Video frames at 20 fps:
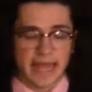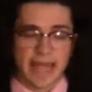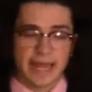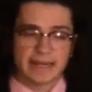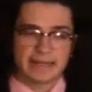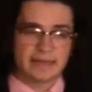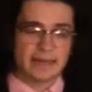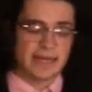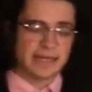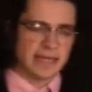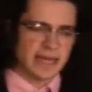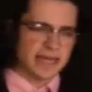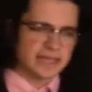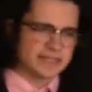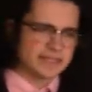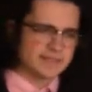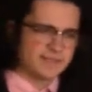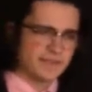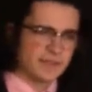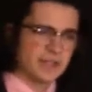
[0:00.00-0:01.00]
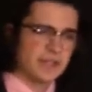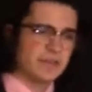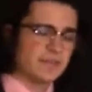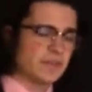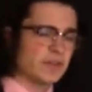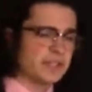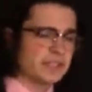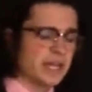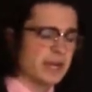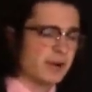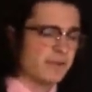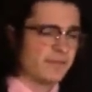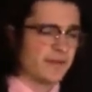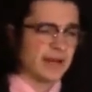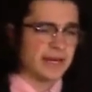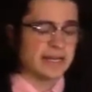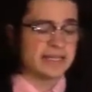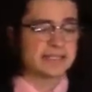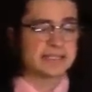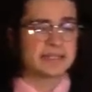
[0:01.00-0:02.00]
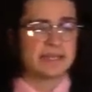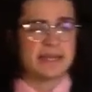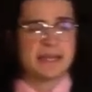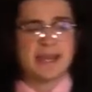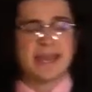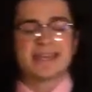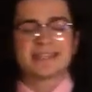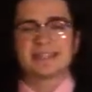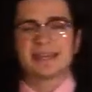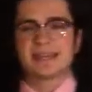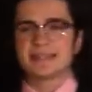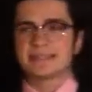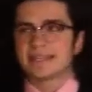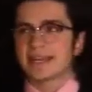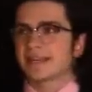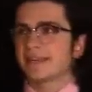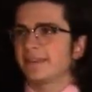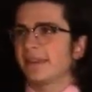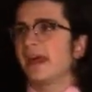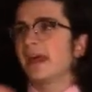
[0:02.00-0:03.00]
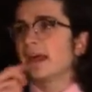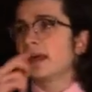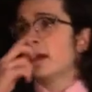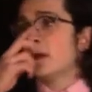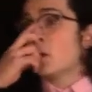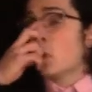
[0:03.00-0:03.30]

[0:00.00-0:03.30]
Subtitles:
and it's very, very terrifying. It's an insane thing.